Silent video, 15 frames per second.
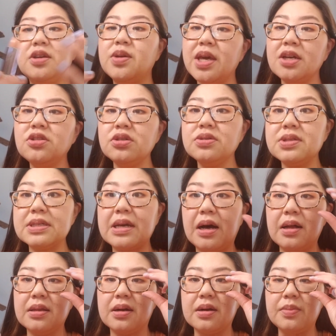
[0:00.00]
can't choose the
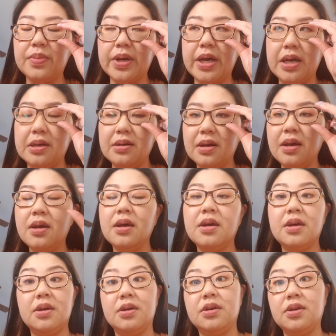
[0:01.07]
color, but
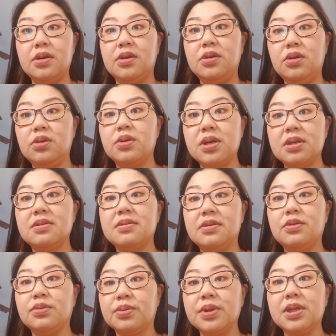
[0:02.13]
you can
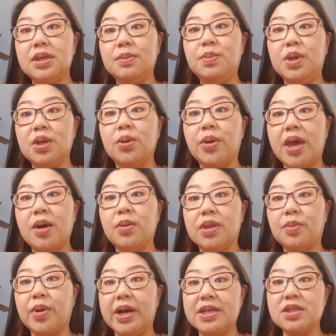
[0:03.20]
really be okay with the
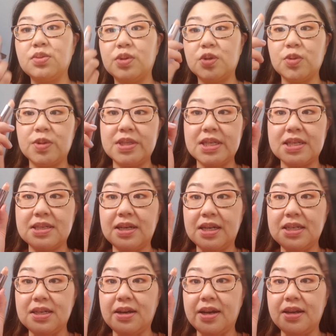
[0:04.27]
price, which was
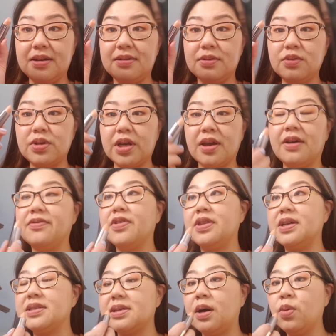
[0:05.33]
$6.99, which I got for
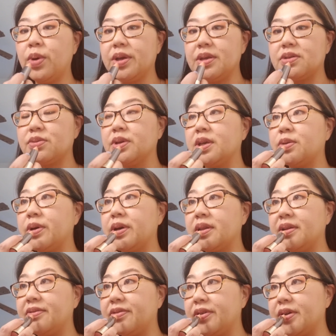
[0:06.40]
this. I'll wear this really quickly
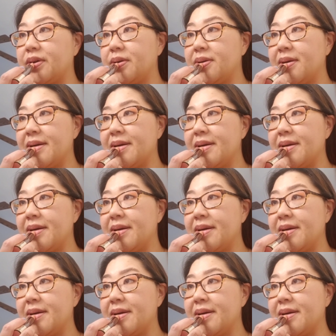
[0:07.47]
for you.